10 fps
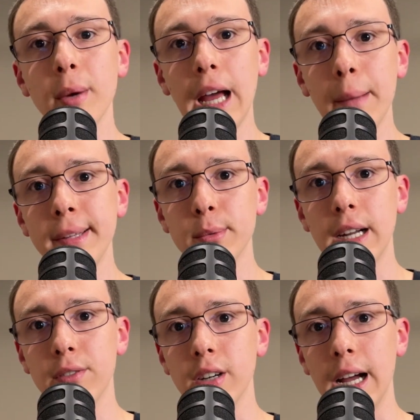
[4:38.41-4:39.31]
what happens
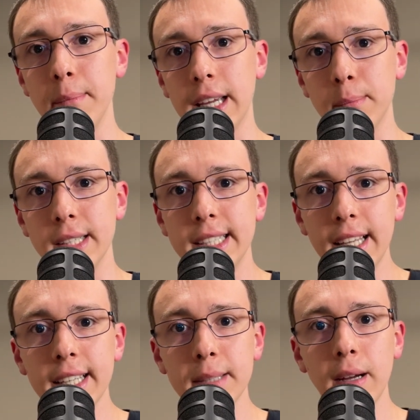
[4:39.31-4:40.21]
whenever I make
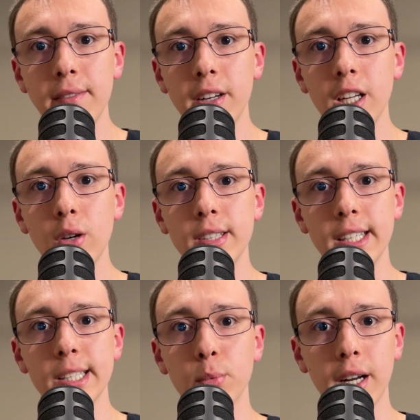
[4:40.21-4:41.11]
mistakes in my videos
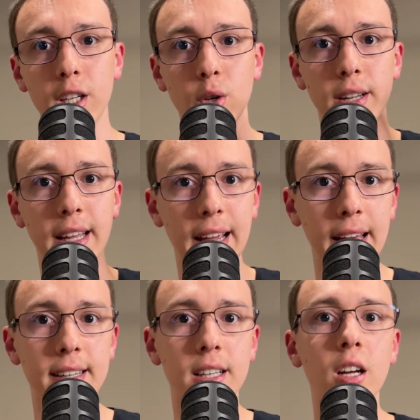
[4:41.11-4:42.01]
is when I go to
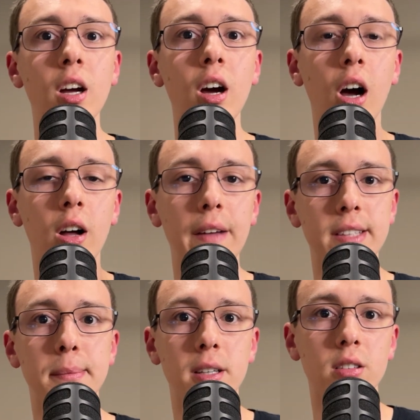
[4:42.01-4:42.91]
edit, I'll have to
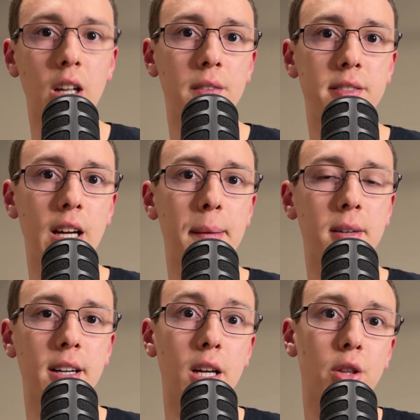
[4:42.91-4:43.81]
spend a lot of time
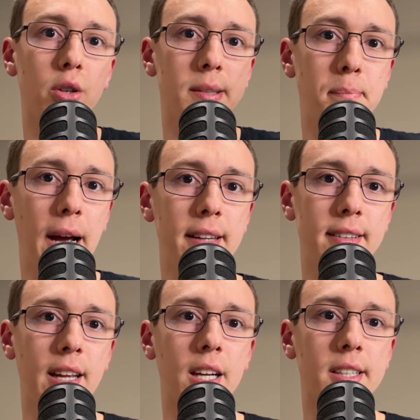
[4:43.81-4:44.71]
cutting out those bad
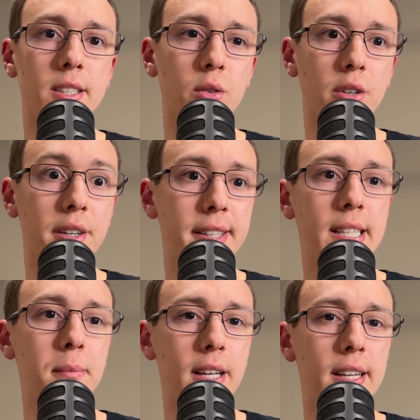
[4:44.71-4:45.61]
takes, or in
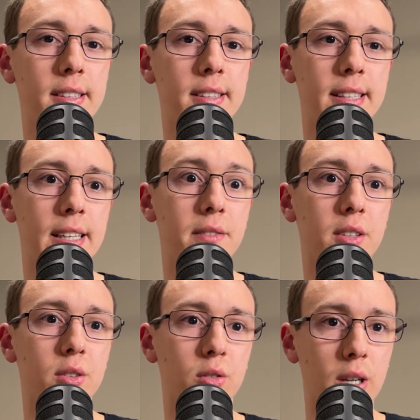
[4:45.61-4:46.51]
some cases
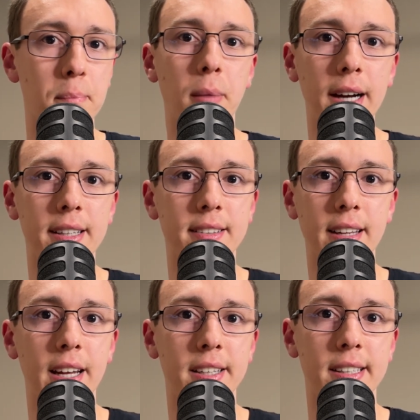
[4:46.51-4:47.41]
even combining
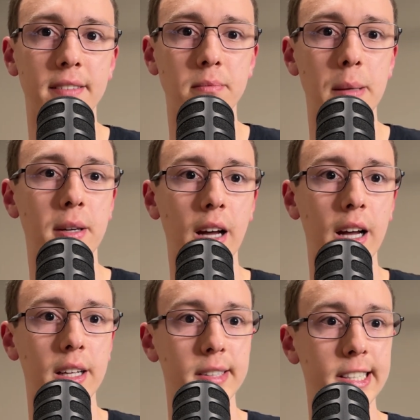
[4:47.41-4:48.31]
takes if maybe
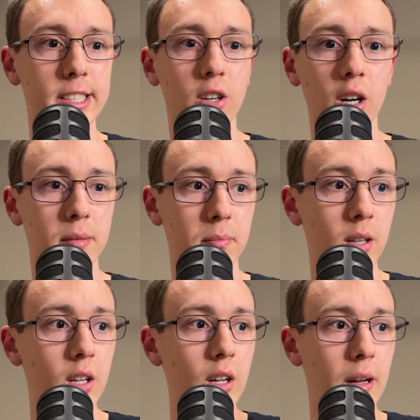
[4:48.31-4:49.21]
I start
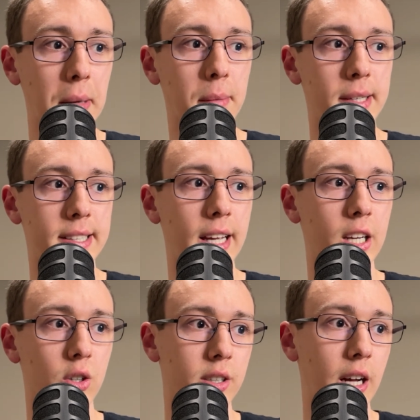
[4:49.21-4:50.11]
I make a mistake
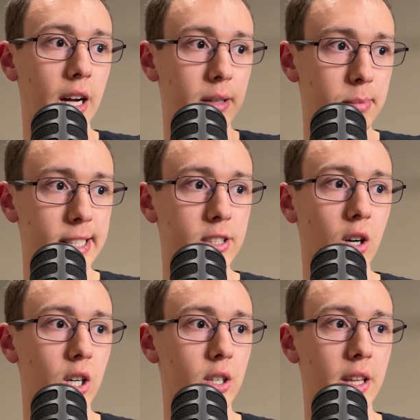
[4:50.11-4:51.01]
or I
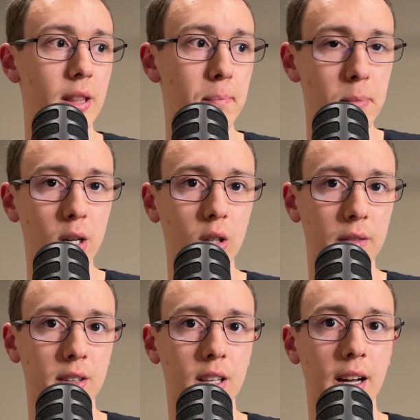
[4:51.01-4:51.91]
start in the middle
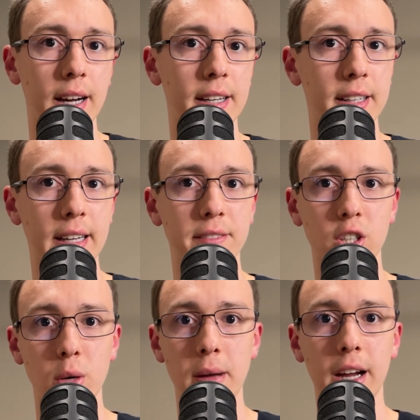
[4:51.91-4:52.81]
of a line and then have to
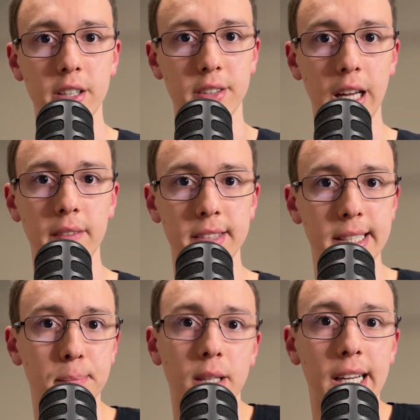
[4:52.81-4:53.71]
go back and kind of
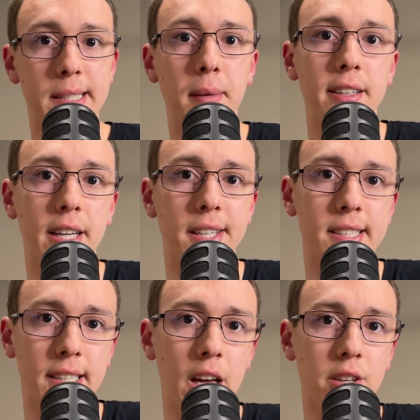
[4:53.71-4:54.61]
splice my takes
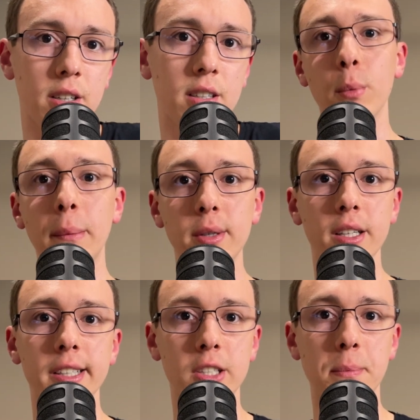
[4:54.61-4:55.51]
together. But when I'm using
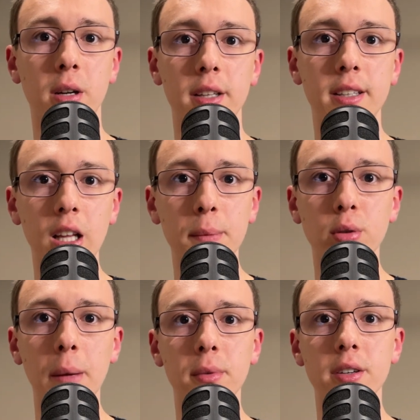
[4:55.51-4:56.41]
a script on a
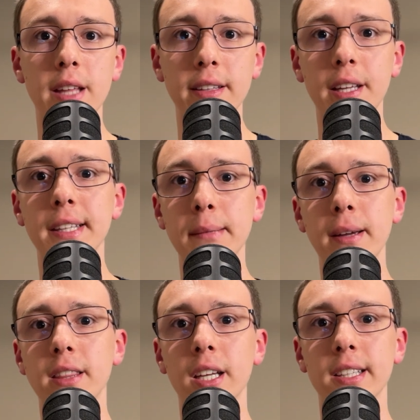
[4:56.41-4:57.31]
teleprompter, that tends to
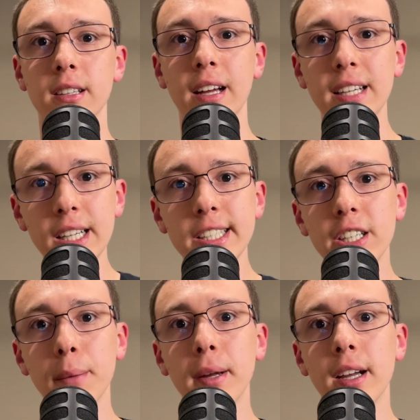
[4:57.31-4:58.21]
make things a lot
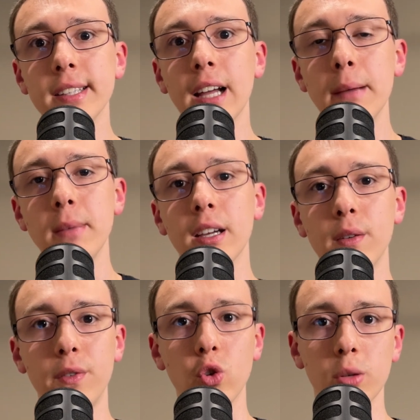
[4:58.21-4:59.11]
easier because I make
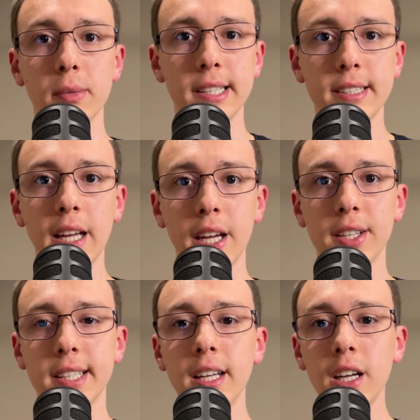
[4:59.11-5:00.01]
fewer
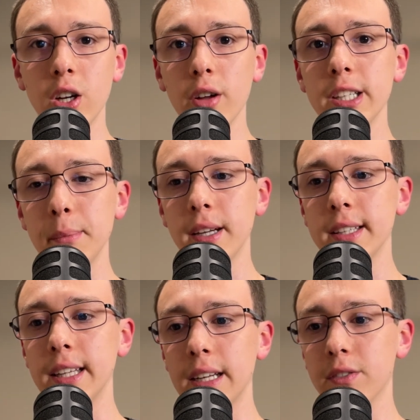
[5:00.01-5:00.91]
mistakes. And also because
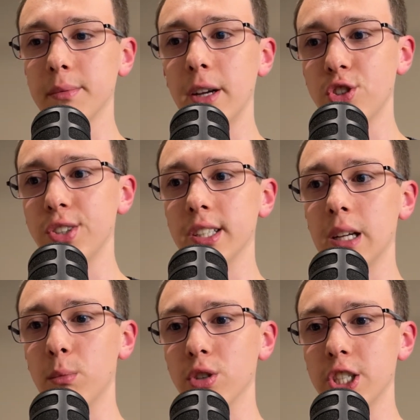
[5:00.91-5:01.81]
that information is a
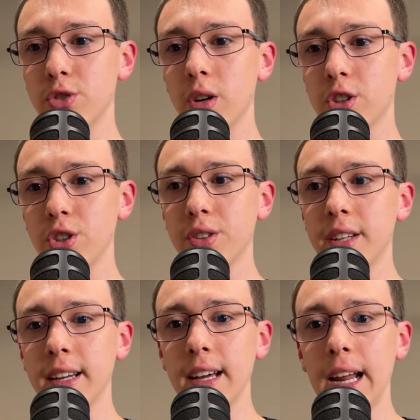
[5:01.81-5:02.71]
lot more structured, then
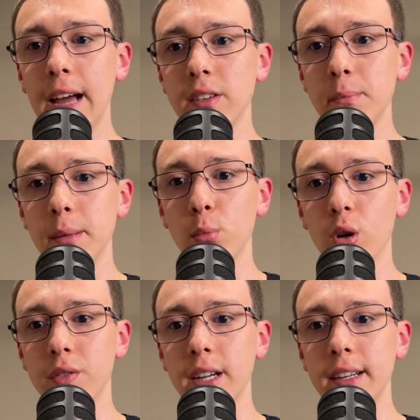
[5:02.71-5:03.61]
I kind of have a bit more
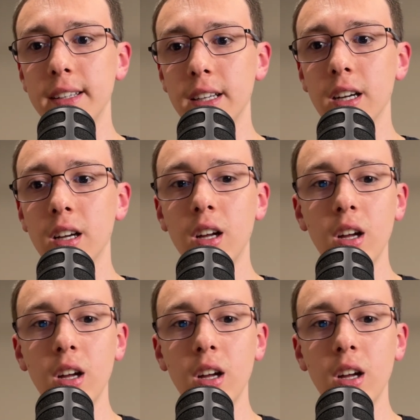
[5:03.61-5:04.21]
of an idea